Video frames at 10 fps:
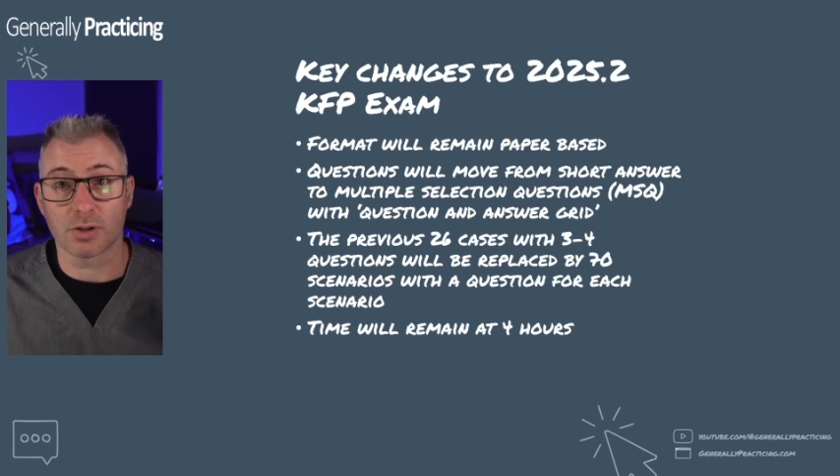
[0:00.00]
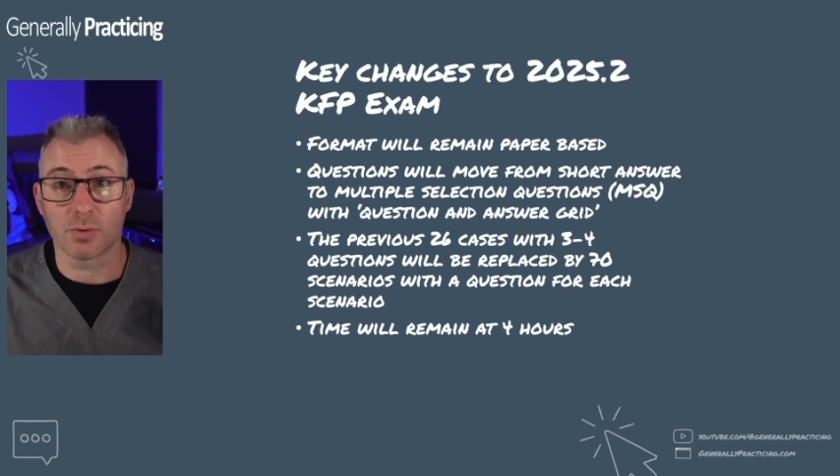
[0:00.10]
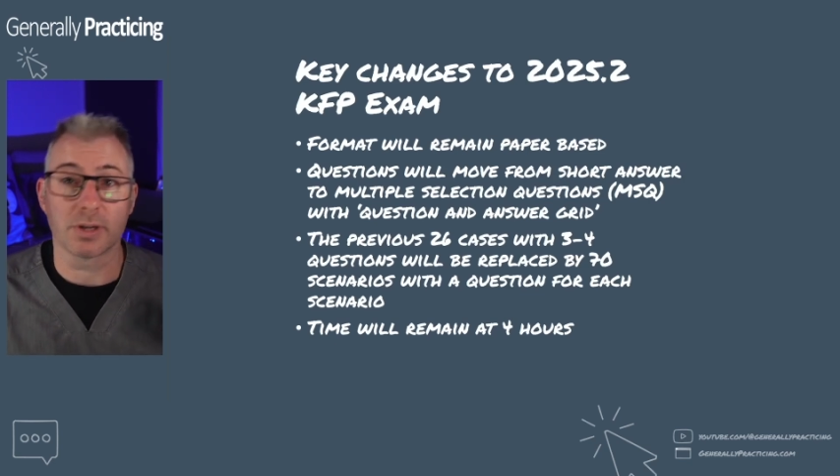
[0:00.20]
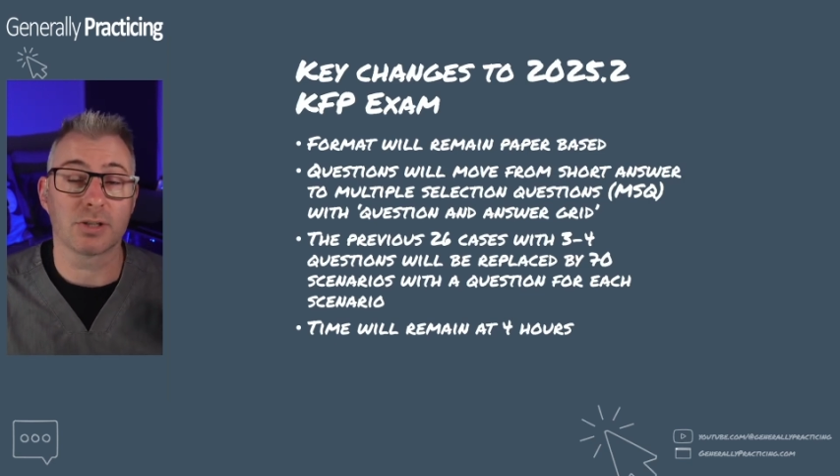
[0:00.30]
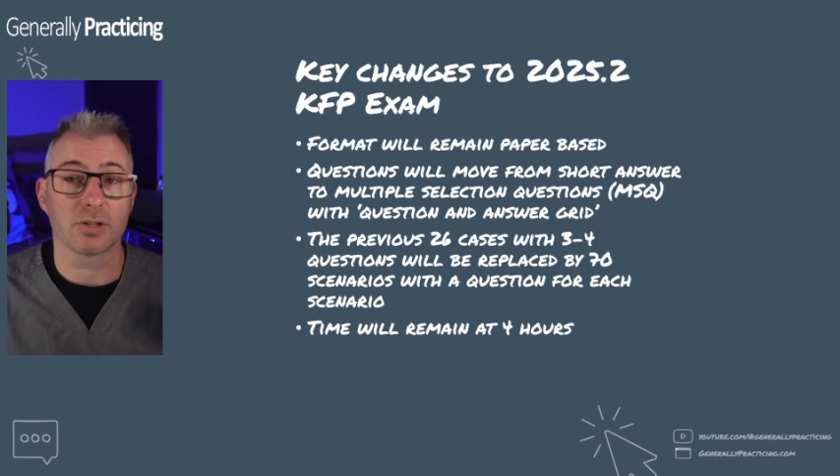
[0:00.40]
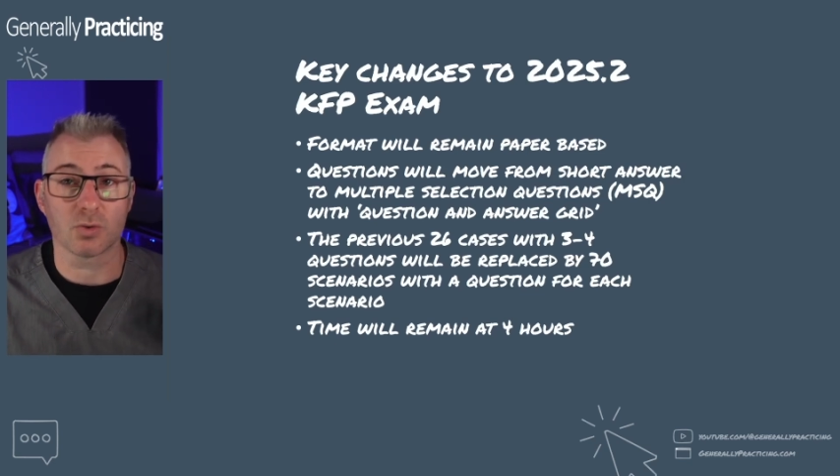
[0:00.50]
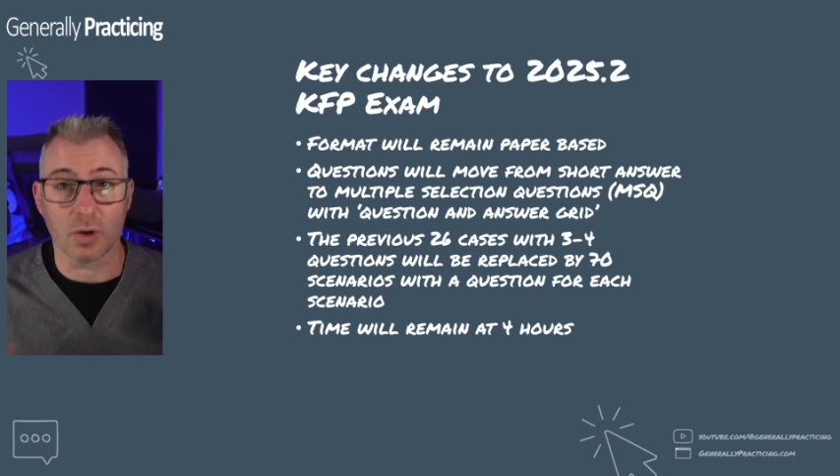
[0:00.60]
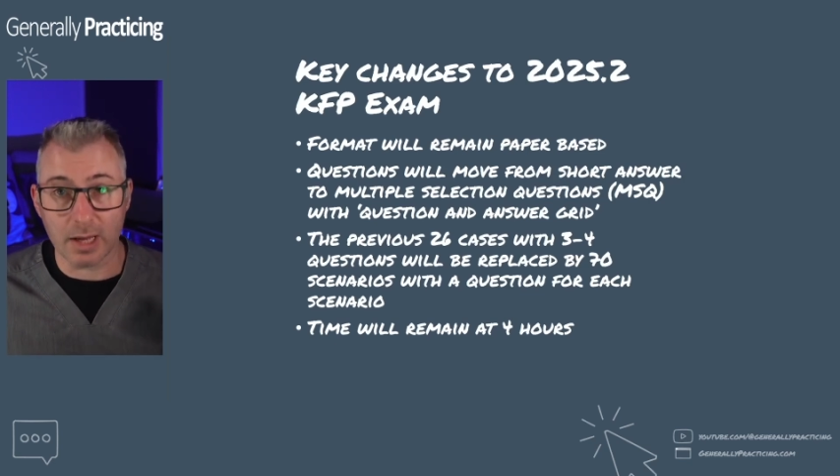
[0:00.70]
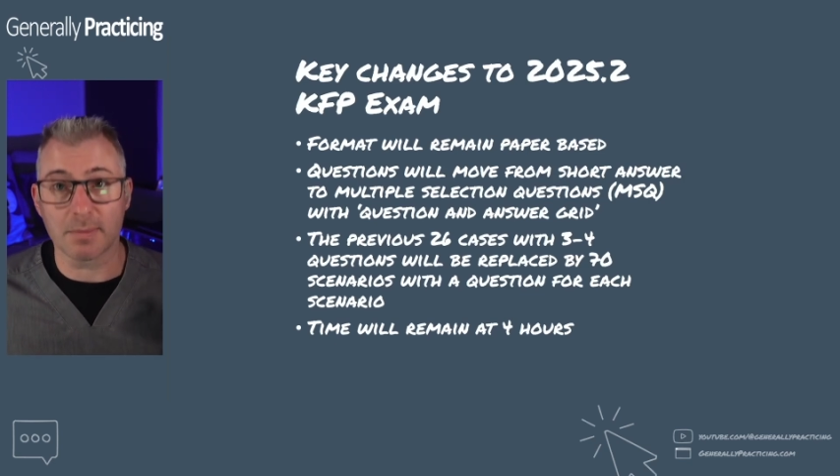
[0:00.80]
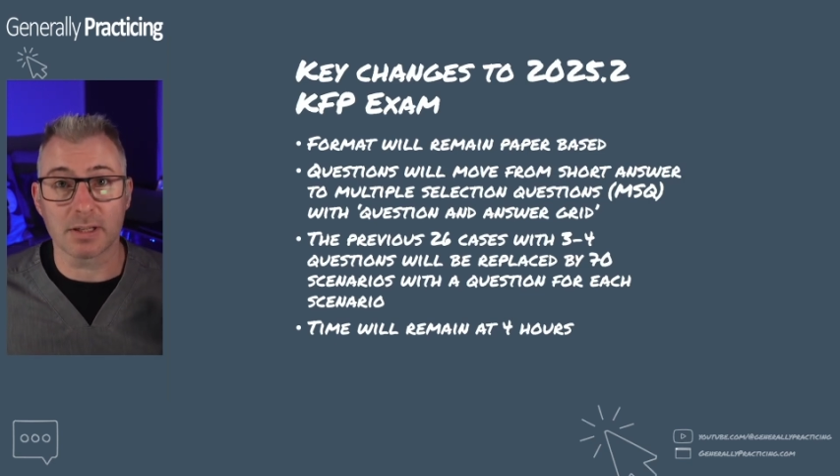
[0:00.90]
questions, or
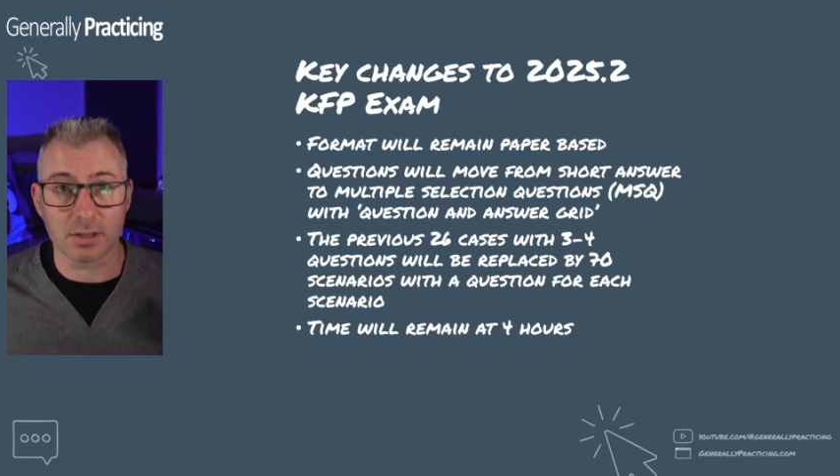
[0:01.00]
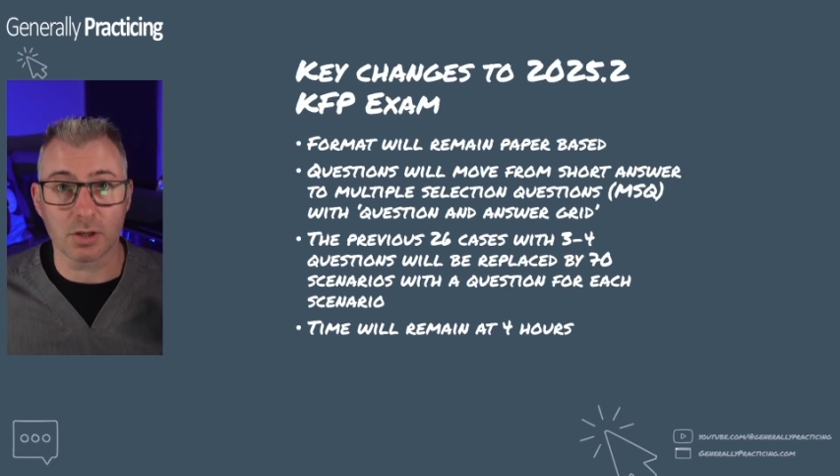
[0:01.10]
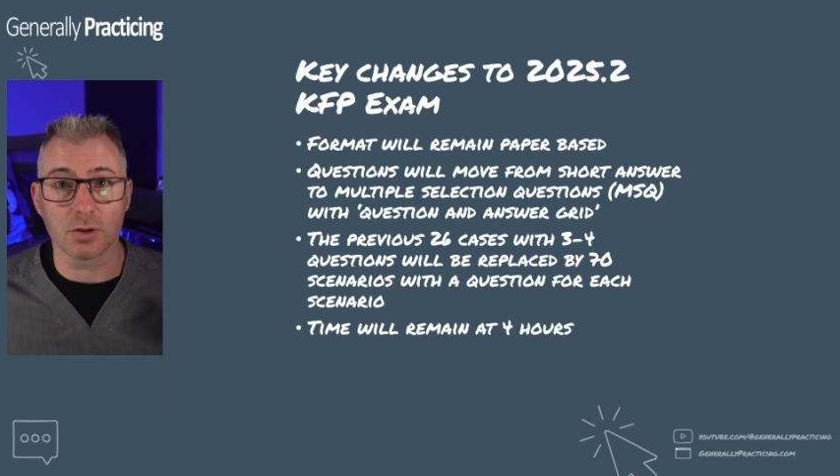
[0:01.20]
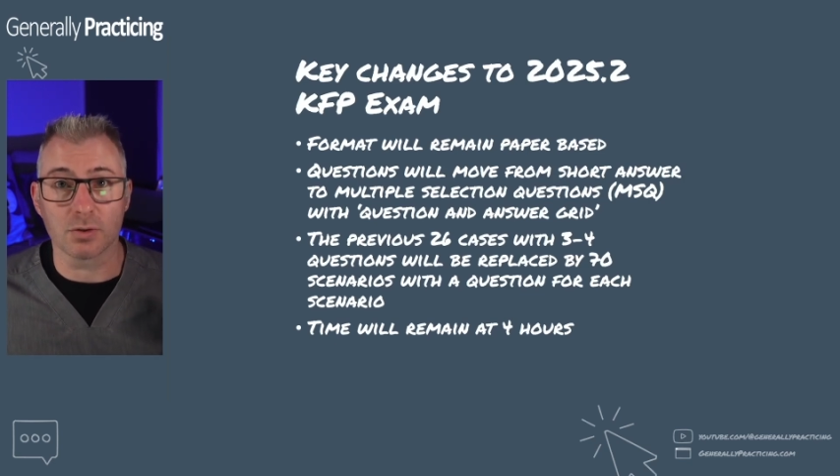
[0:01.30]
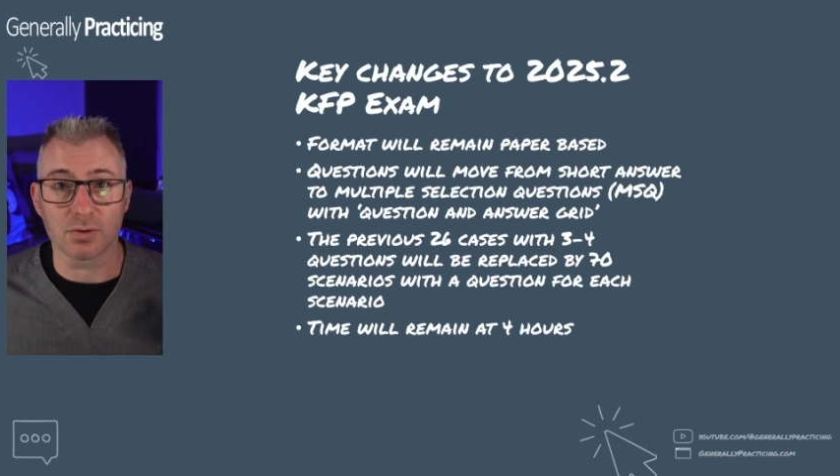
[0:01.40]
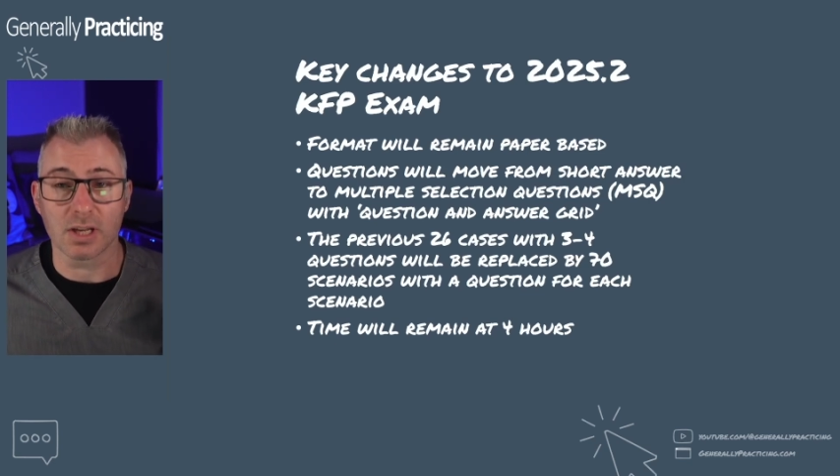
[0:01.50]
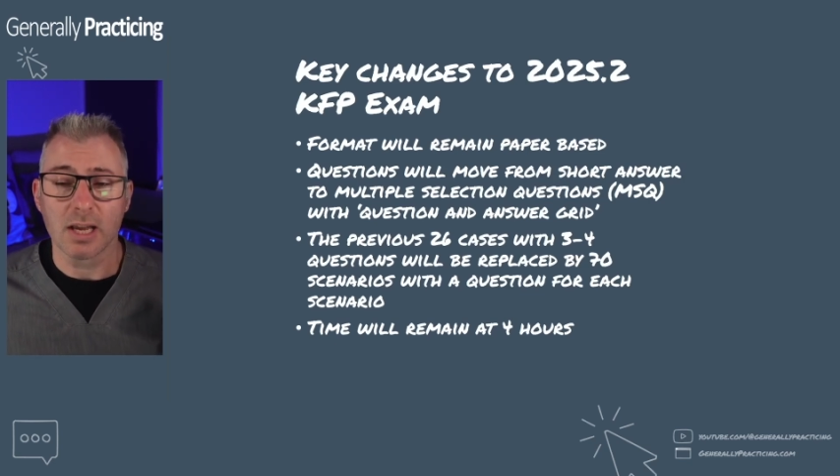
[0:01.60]
MSQs,